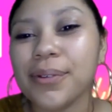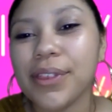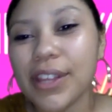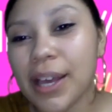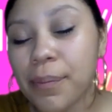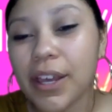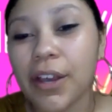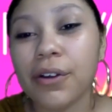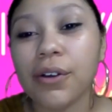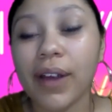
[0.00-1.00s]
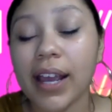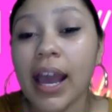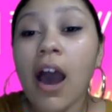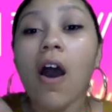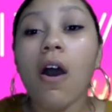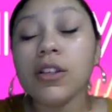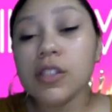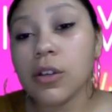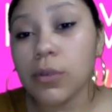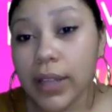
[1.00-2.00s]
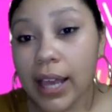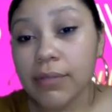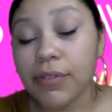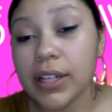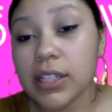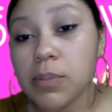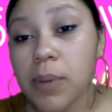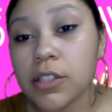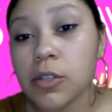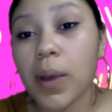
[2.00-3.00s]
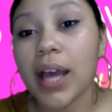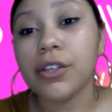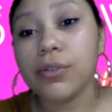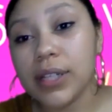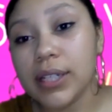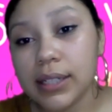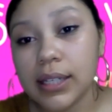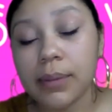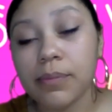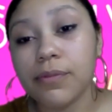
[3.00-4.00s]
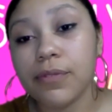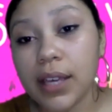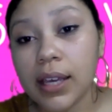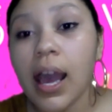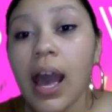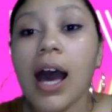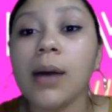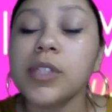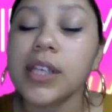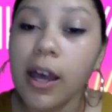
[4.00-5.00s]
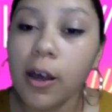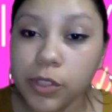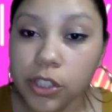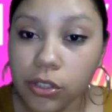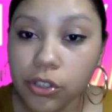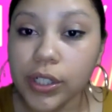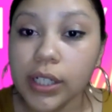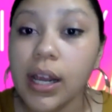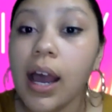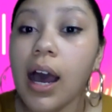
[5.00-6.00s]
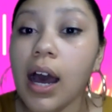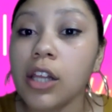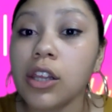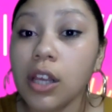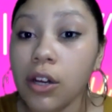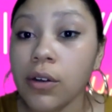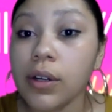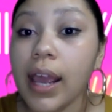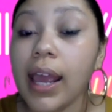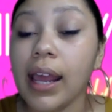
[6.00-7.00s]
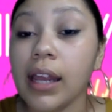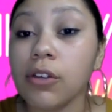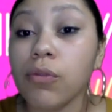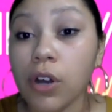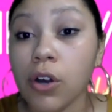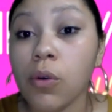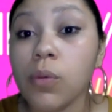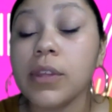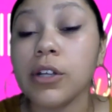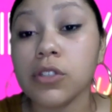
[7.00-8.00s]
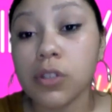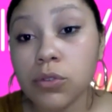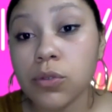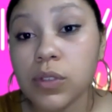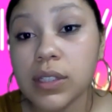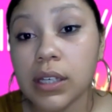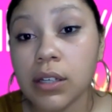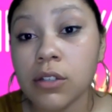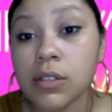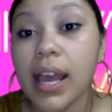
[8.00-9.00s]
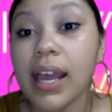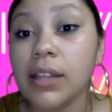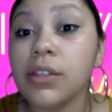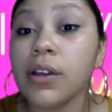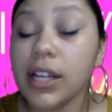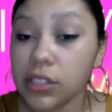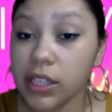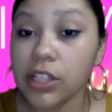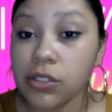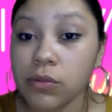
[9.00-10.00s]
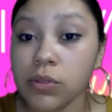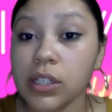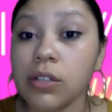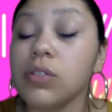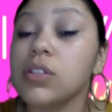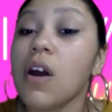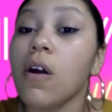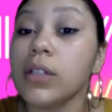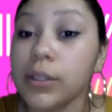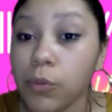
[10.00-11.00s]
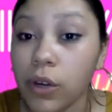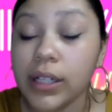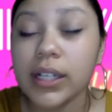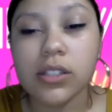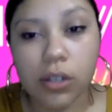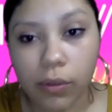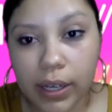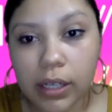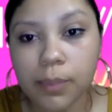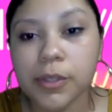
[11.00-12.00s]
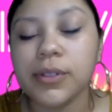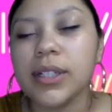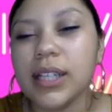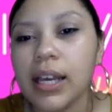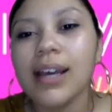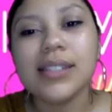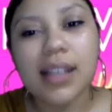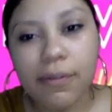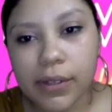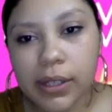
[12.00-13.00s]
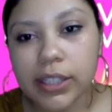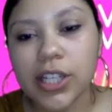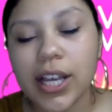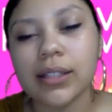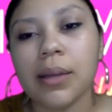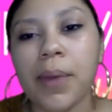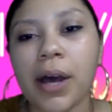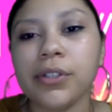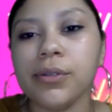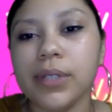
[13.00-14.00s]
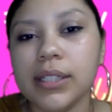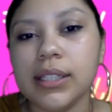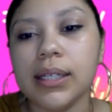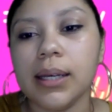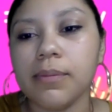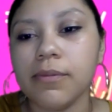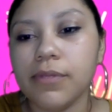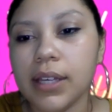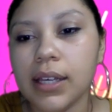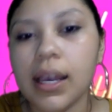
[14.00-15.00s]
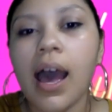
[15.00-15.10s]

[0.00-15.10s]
them, they are great. Also, that event is sponsored by UniDMV to help children learn and grow their social skills and their educational skills all in one. It's a great community. definitely check them out, Uni DMV.